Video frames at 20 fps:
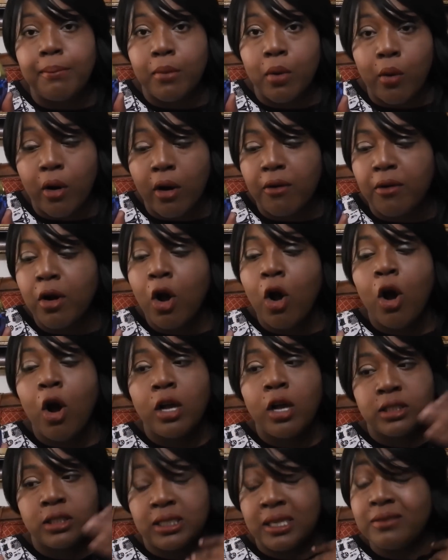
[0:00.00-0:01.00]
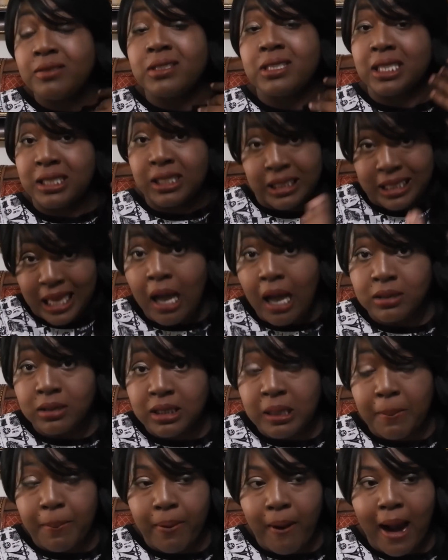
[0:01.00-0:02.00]
and more
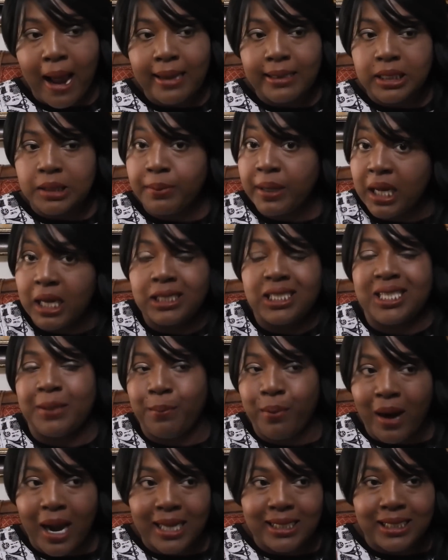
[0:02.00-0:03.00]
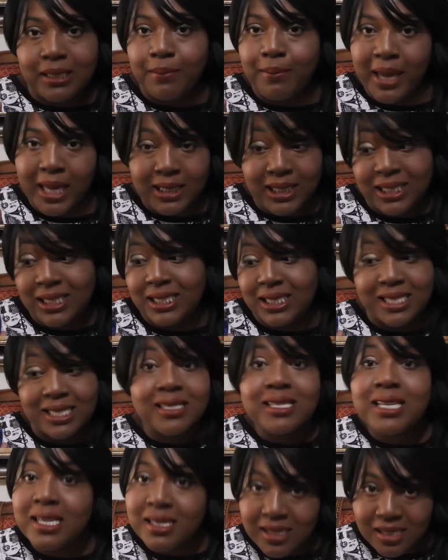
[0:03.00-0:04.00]
discounted price, because the price of Macy's
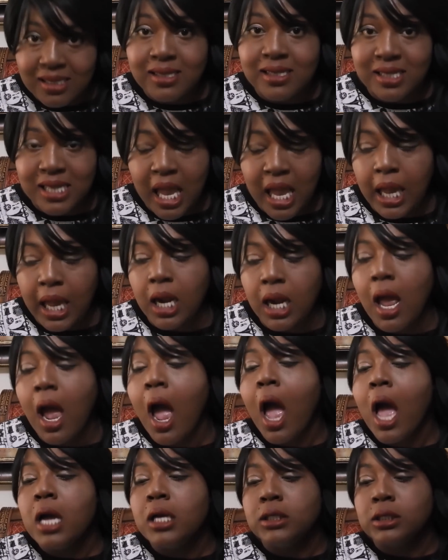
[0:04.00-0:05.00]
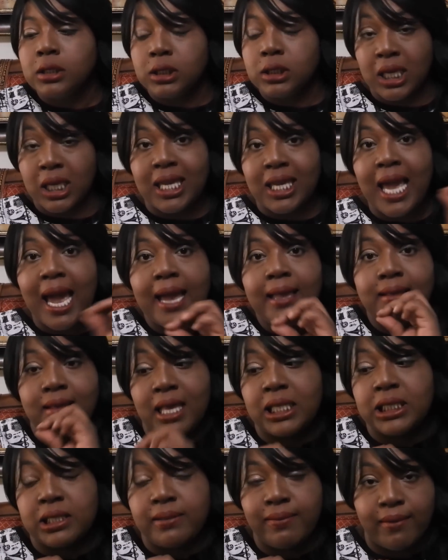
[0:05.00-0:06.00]
is insane, to get
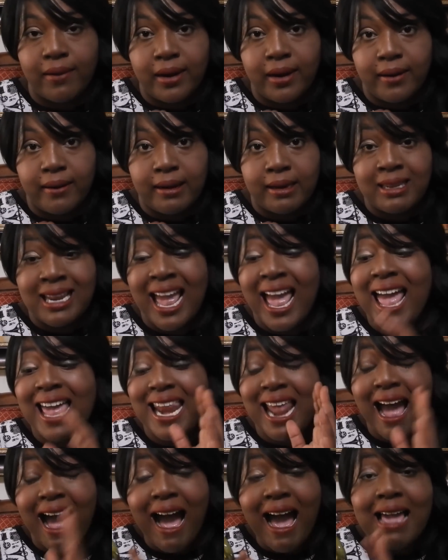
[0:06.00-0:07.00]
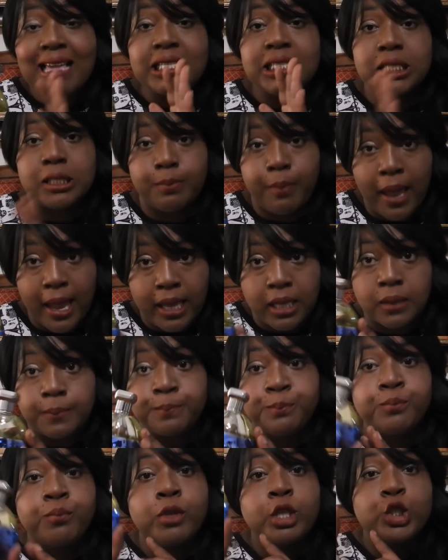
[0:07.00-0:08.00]
this fragrance. And I spent
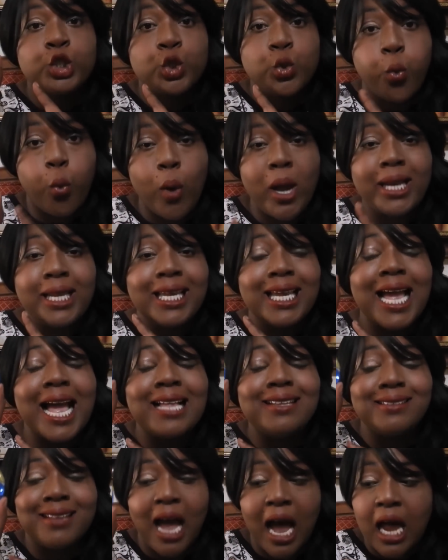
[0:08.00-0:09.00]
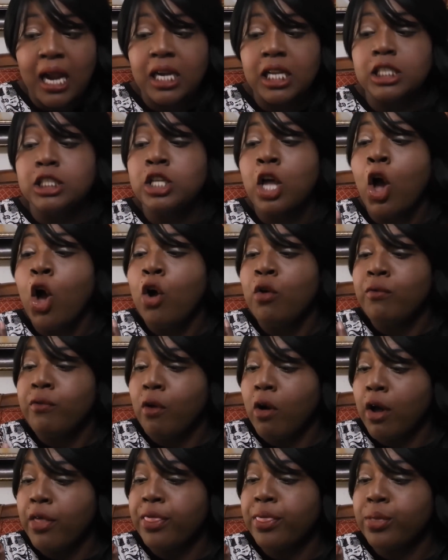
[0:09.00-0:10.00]
$20
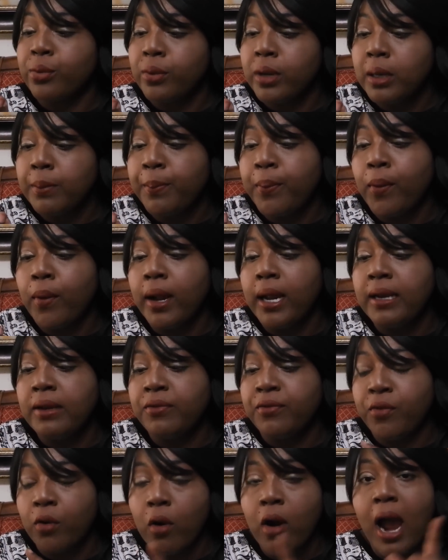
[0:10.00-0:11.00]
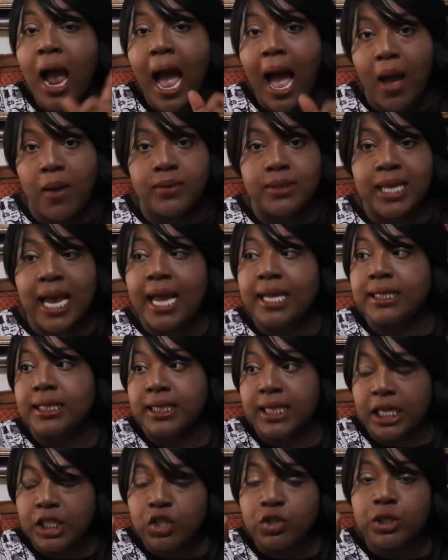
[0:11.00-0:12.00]
for a 3.4 ounce at
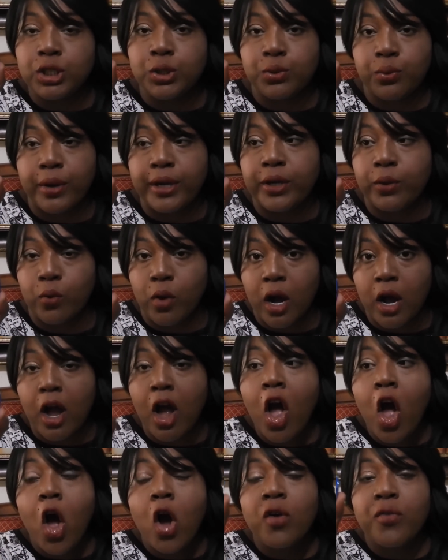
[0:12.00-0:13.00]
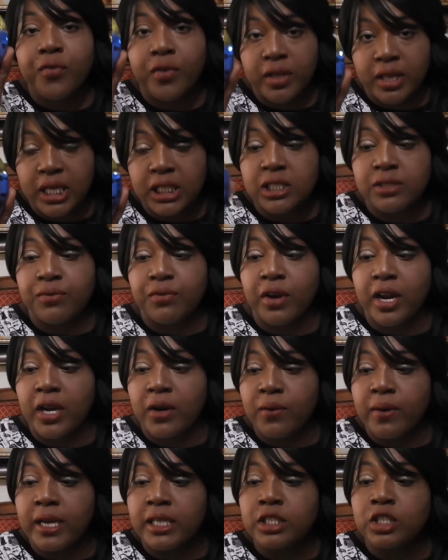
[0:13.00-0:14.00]
Century 21 for this
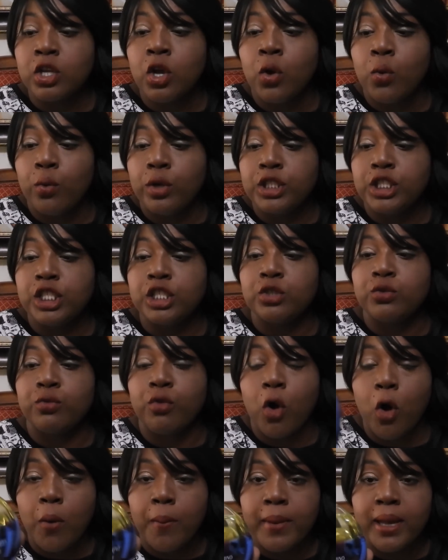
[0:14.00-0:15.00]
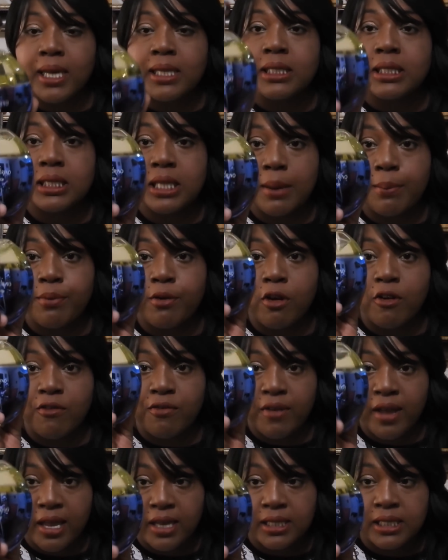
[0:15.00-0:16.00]
fragrance, which is Romance de
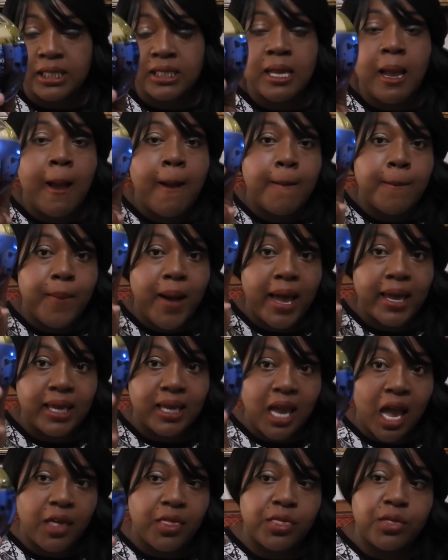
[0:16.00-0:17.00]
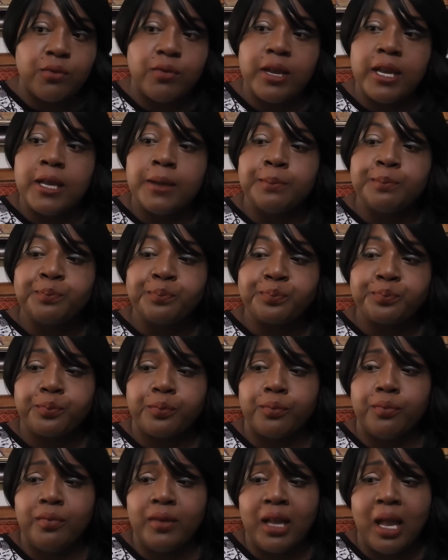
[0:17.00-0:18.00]
Provence by Catherine
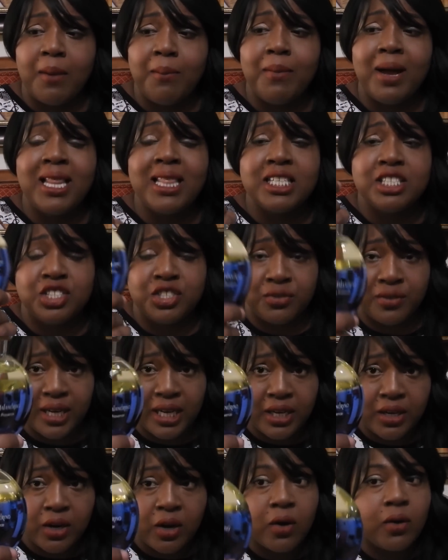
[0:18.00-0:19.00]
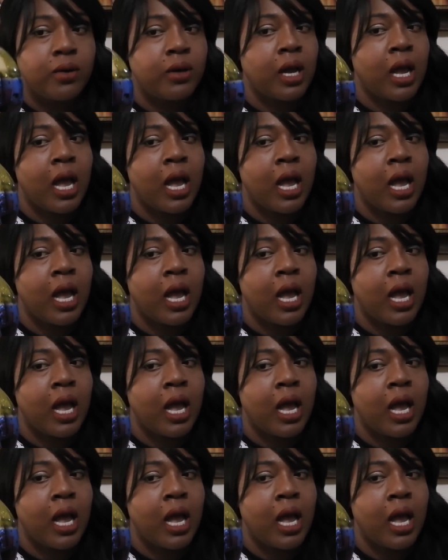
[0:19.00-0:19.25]
Maladrino.